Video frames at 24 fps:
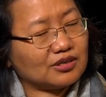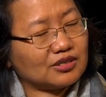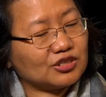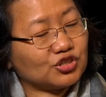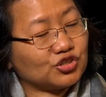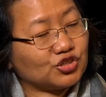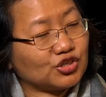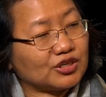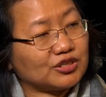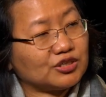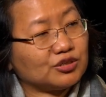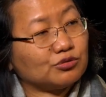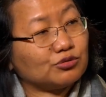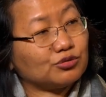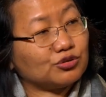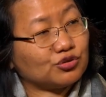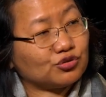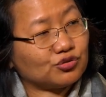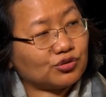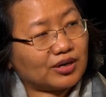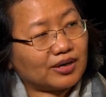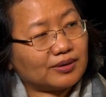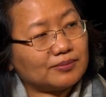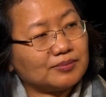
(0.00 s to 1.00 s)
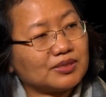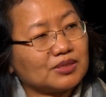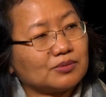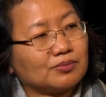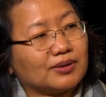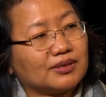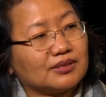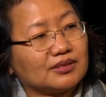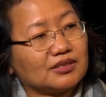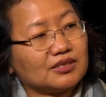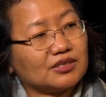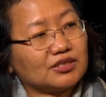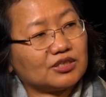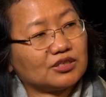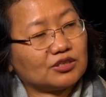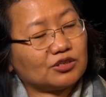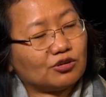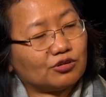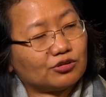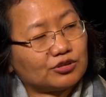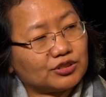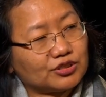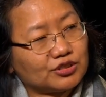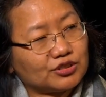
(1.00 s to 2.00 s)
scheduled tribes by the Indian
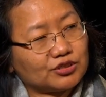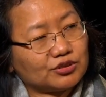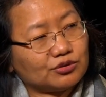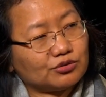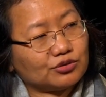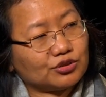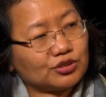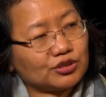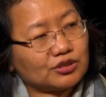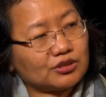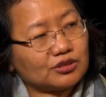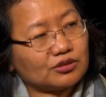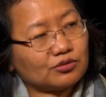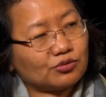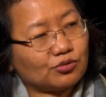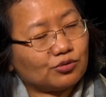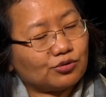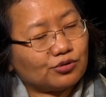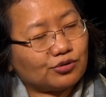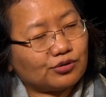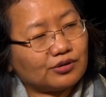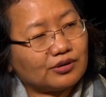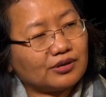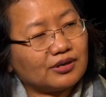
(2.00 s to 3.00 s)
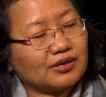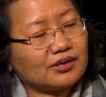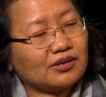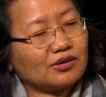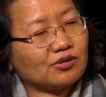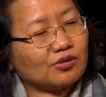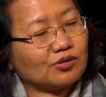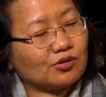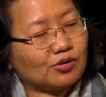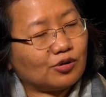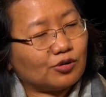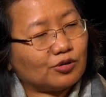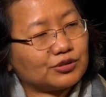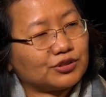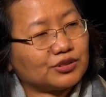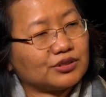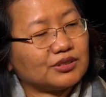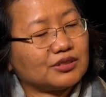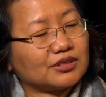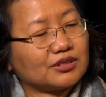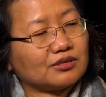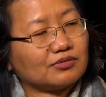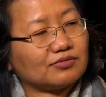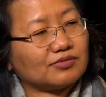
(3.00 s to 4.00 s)
Constitution, or
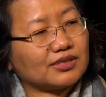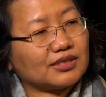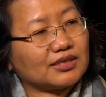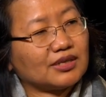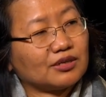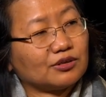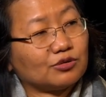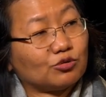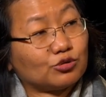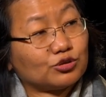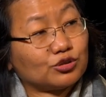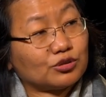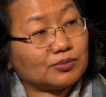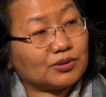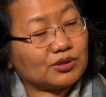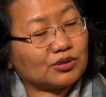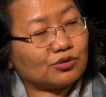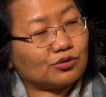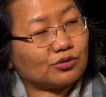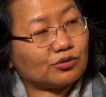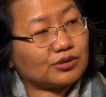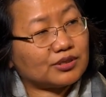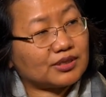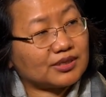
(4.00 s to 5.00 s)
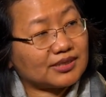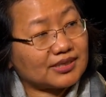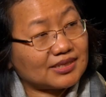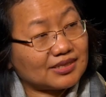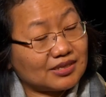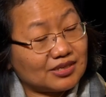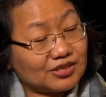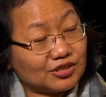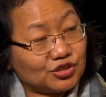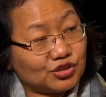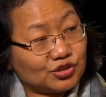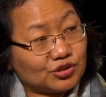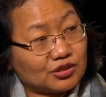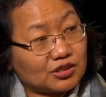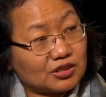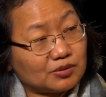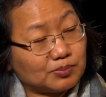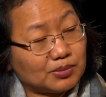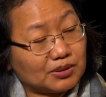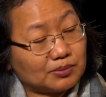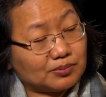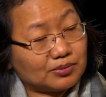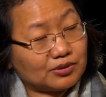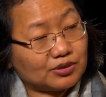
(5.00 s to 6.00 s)
alternatively can also be called as indigenous
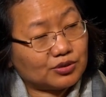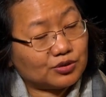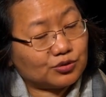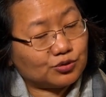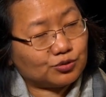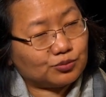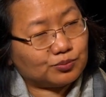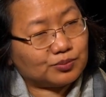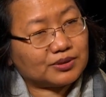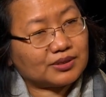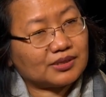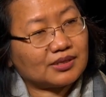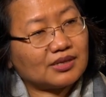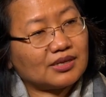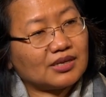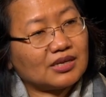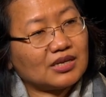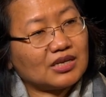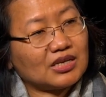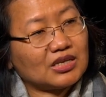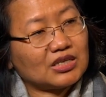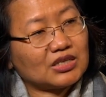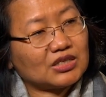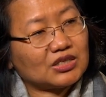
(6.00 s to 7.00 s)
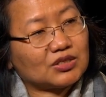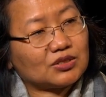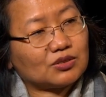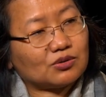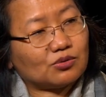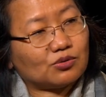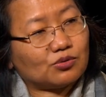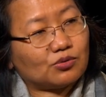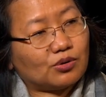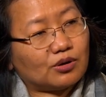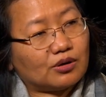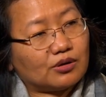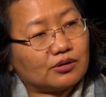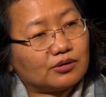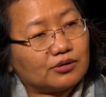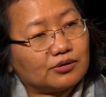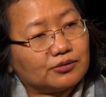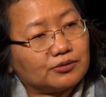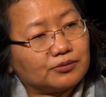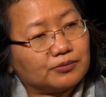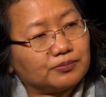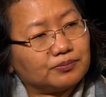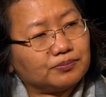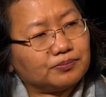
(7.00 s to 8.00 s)
people groups.
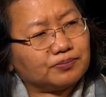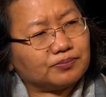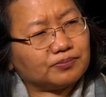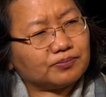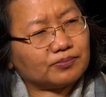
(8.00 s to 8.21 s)
So